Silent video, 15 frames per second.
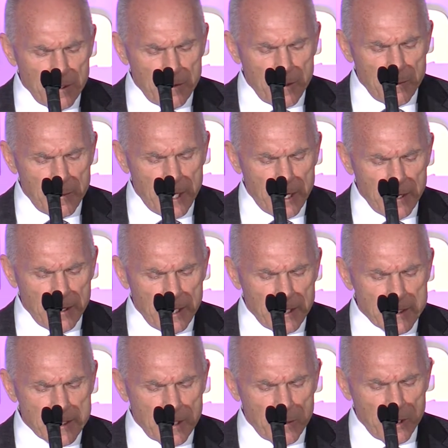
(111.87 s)
the mayor as
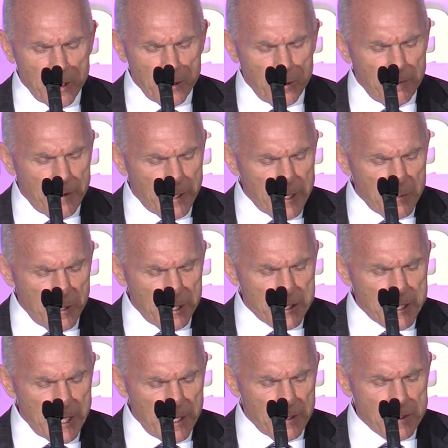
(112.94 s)
someone who very
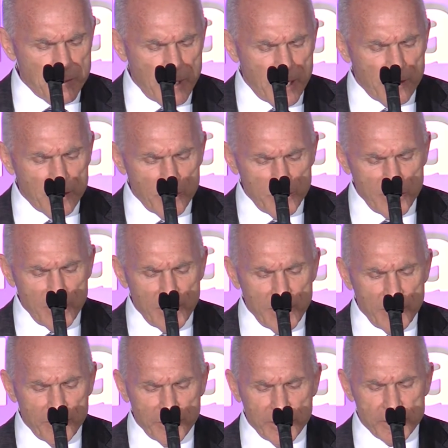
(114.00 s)
much cares about her community
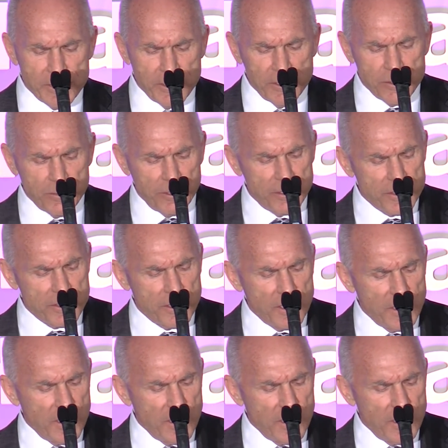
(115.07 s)
and her constituents.